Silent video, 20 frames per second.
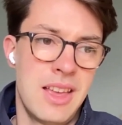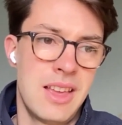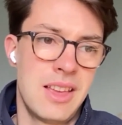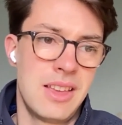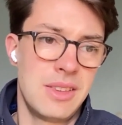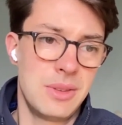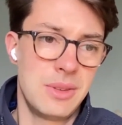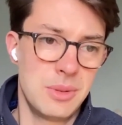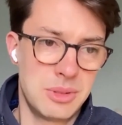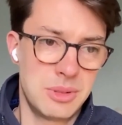
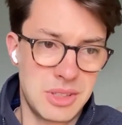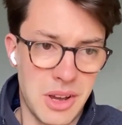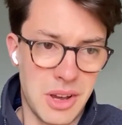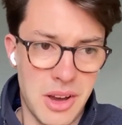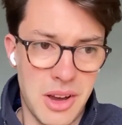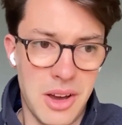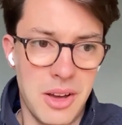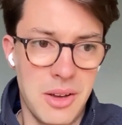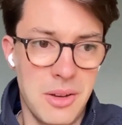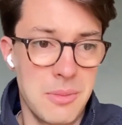you
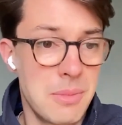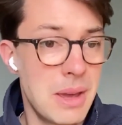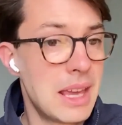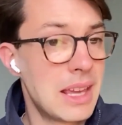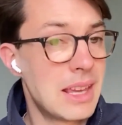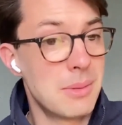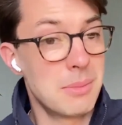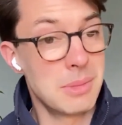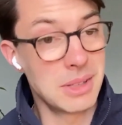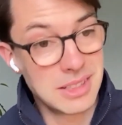start
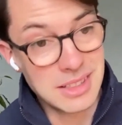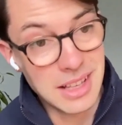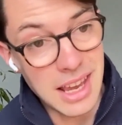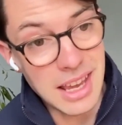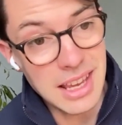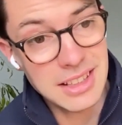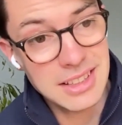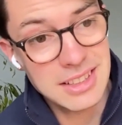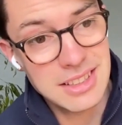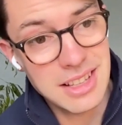making
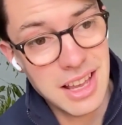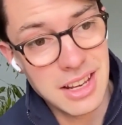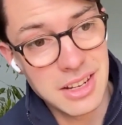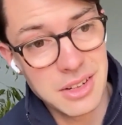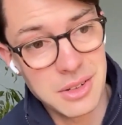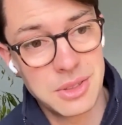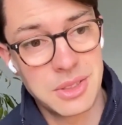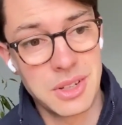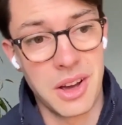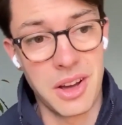mistakes and you
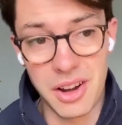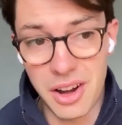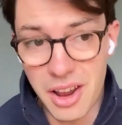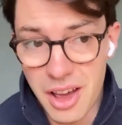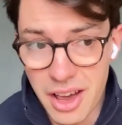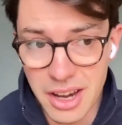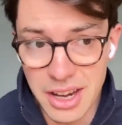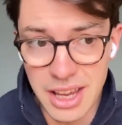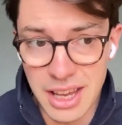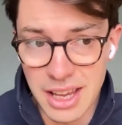start
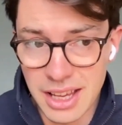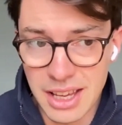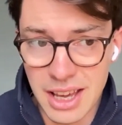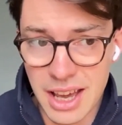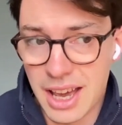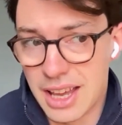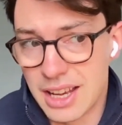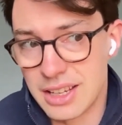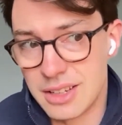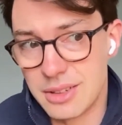learning
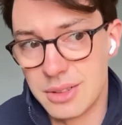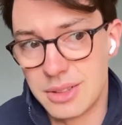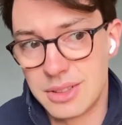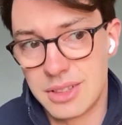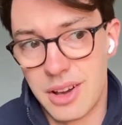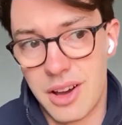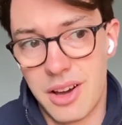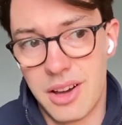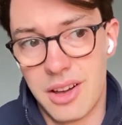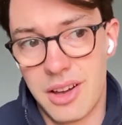and you
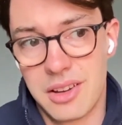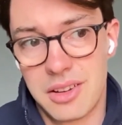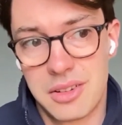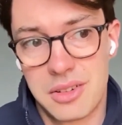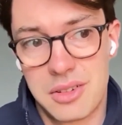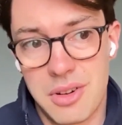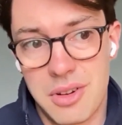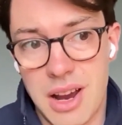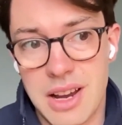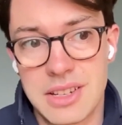start
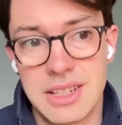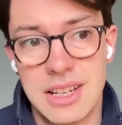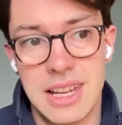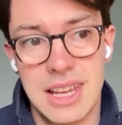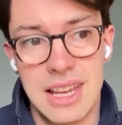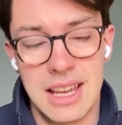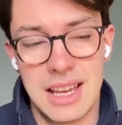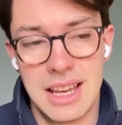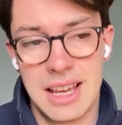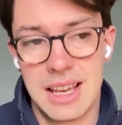
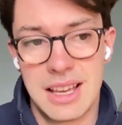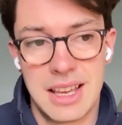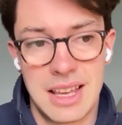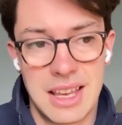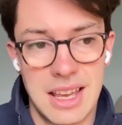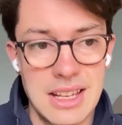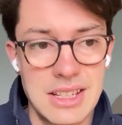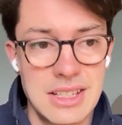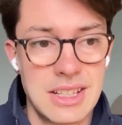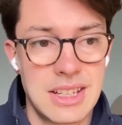gradually
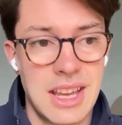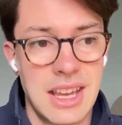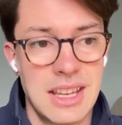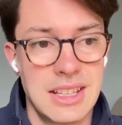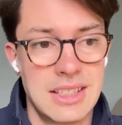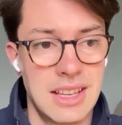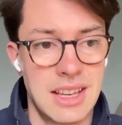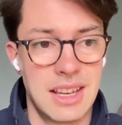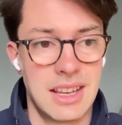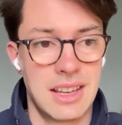
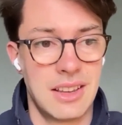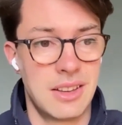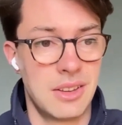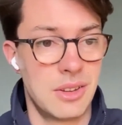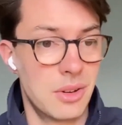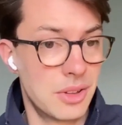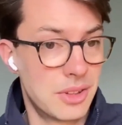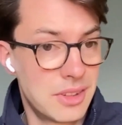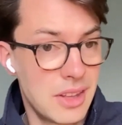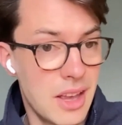educating
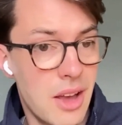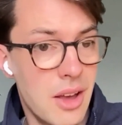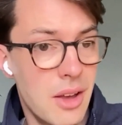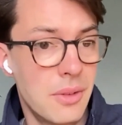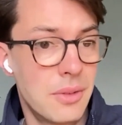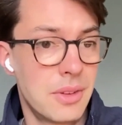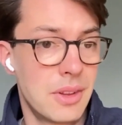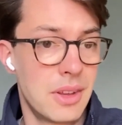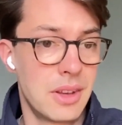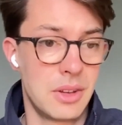
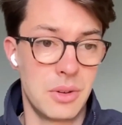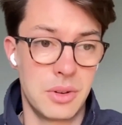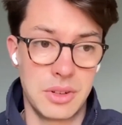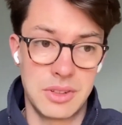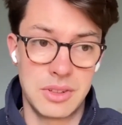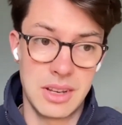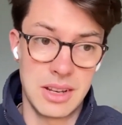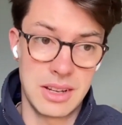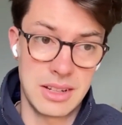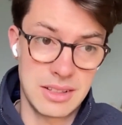yourselves, your
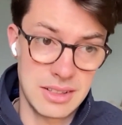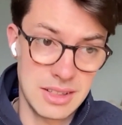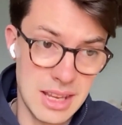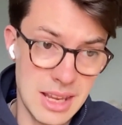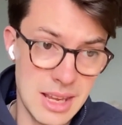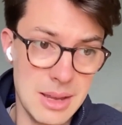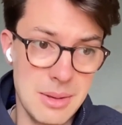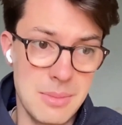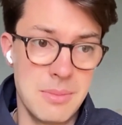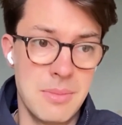
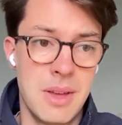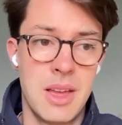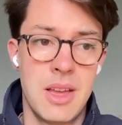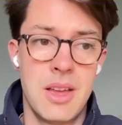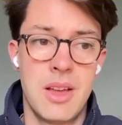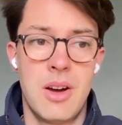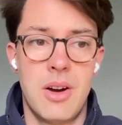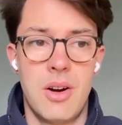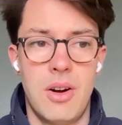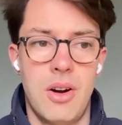team
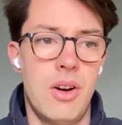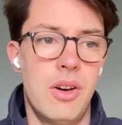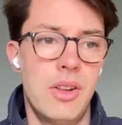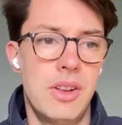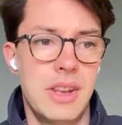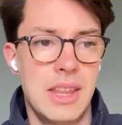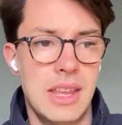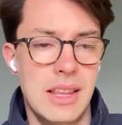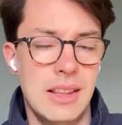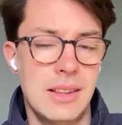on
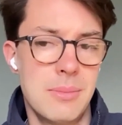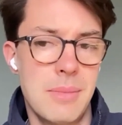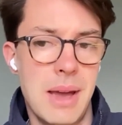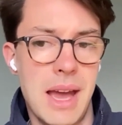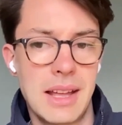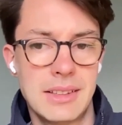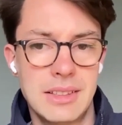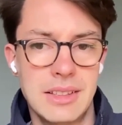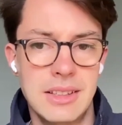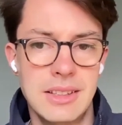these
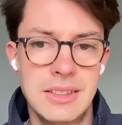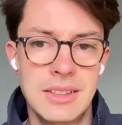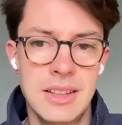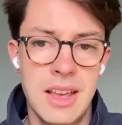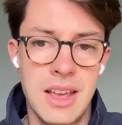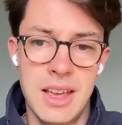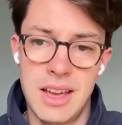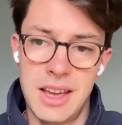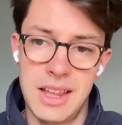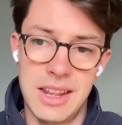matters.
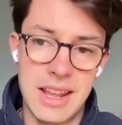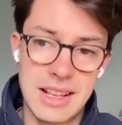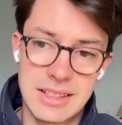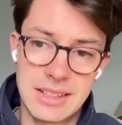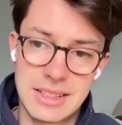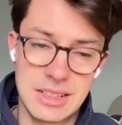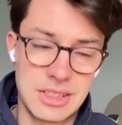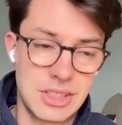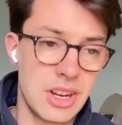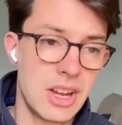And that's
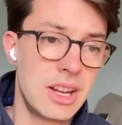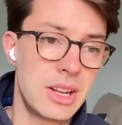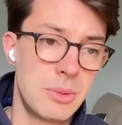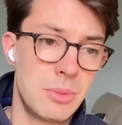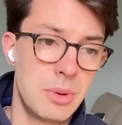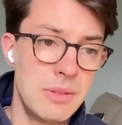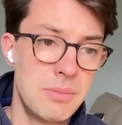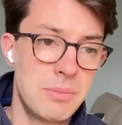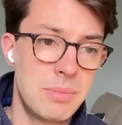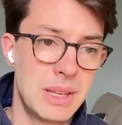the journey
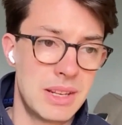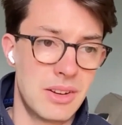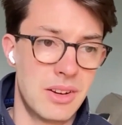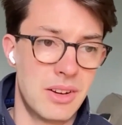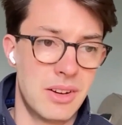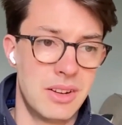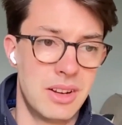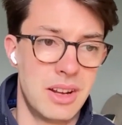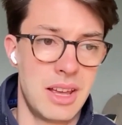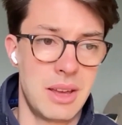we've been
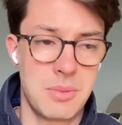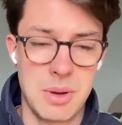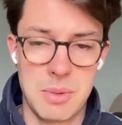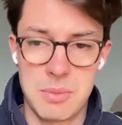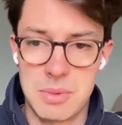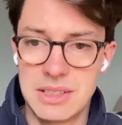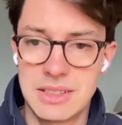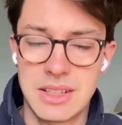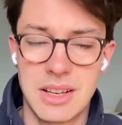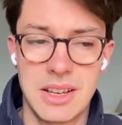on. Like when
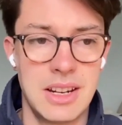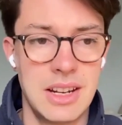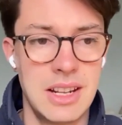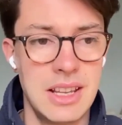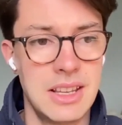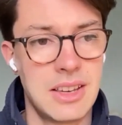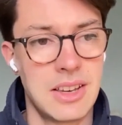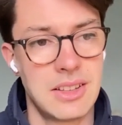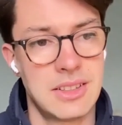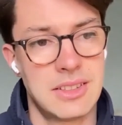we started
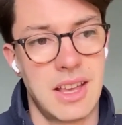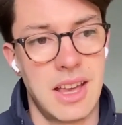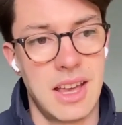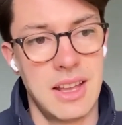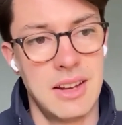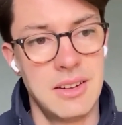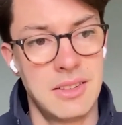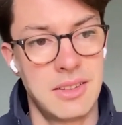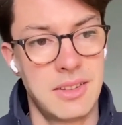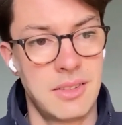
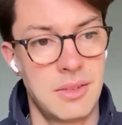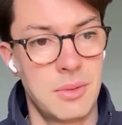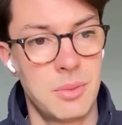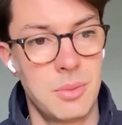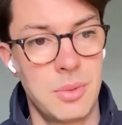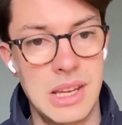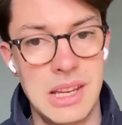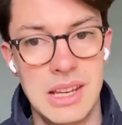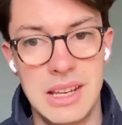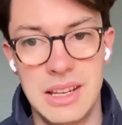EcoSend,
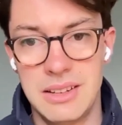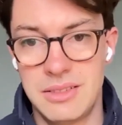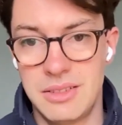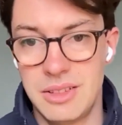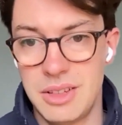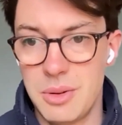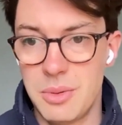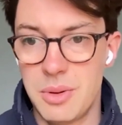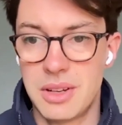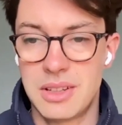we
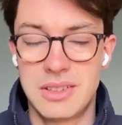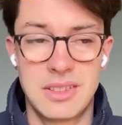knew an